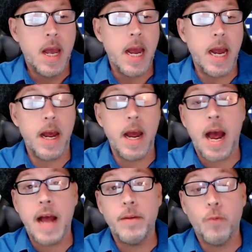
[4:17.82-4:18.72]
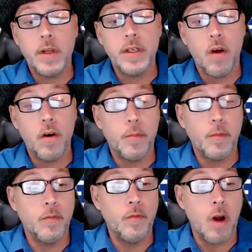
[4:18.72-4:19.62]
It was
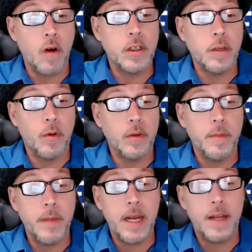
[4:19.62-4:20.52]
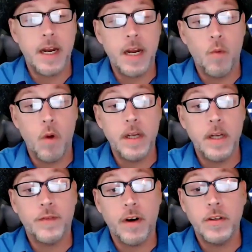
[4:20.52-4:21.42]
noticeable to me that he won
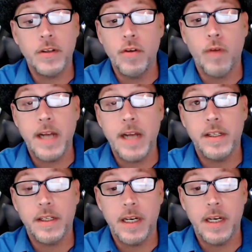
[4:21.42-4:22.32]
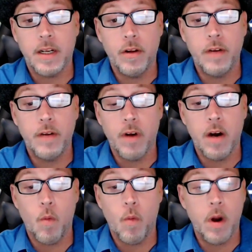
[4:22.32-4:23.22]
his first 2 races, and including running
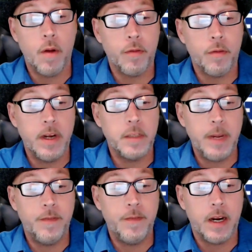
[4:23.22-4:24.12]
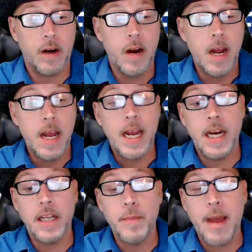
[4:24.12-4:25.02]
a 103 speed figure
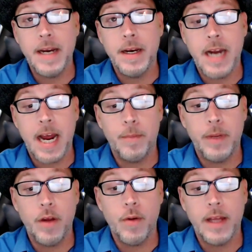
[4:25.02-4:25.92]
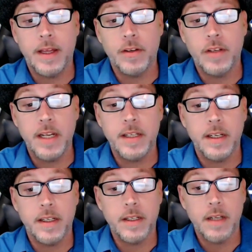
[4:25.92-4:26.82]
in his maiden debut at this
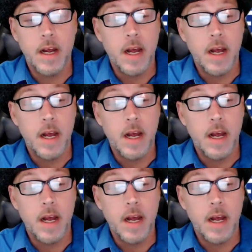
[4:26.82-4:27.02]
distance.